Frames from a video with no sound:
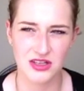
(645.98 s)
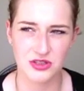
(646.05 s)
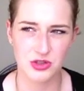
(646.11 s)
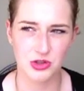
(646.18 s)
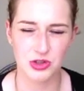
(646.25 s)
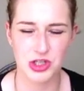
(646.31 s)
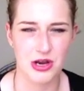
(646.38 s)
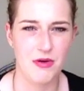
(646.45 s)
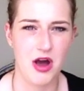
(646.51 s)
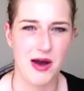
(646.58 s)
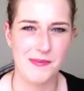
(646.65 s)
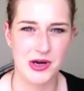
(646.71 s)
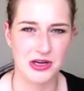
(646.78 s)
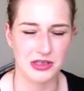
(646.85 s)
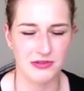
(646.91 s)
Giorgio
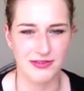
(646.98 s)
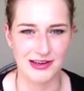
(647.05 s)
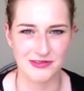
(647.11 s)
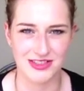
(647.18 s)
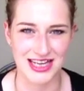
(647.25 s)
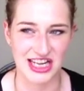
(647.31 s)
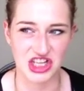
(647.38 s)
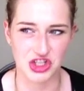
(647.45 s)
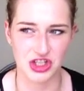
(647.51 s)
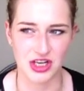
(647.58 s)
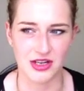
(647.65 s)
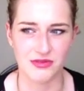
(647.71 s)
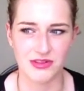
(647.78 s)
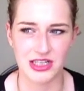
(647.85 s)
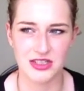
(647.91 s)
Armani
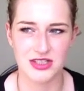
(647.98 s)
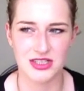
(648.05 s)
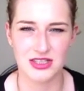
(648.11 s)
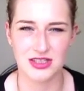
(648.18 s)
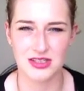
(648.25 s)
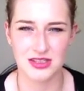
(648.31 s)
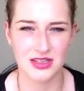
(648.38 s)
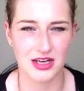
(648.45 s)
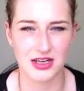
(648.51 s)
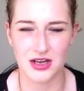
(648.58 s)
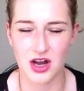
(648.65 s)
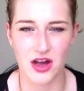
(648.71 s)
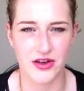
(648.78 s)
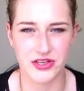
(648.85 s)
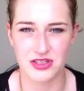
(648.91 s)
foundation, which is going to
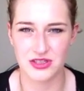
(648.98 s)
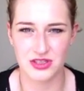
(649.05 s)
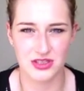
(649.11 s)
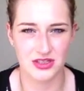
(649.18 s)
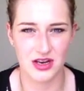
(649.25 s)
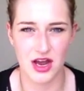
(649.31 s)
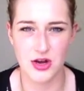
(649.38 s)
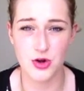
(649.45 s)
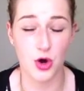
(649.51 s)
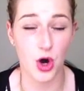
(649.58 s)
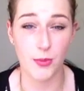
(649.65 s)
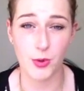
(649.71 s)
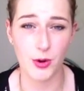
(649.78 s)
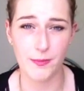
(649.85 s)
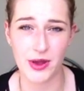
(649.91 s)
cost a
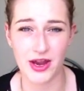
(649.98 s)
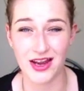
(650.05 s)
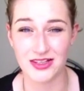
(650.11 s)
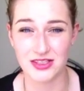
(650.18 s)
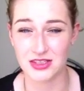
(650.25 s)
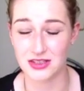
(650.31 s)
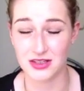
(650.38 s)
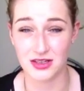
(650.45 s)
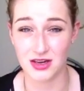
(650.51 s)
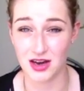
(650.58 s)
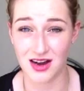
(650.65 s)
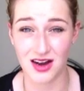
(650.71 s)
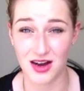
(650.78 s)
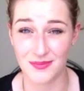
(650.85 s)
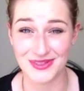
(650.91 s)
normal person an
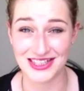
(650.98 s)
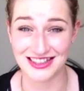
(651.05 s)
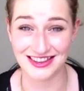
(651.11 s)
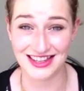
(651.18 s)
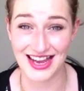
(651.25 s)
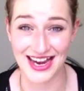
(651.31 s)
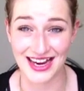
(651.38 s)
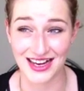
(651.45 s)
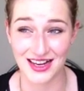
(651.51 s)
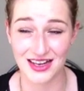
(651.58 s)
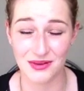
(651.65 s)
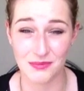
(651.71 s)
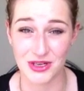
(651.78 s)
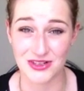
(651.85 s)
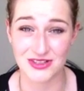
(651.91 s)
arm and a leg
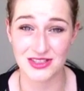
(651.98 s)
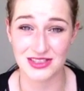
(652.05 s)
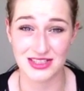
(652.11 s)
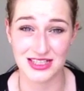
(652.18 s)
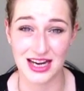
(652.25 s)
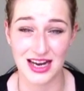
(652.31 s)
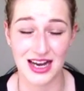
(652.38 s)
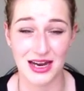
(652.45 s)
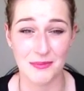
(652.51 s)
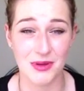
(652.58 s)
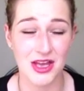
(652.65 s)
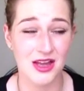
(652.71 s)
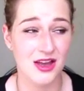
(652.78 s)
most of the time,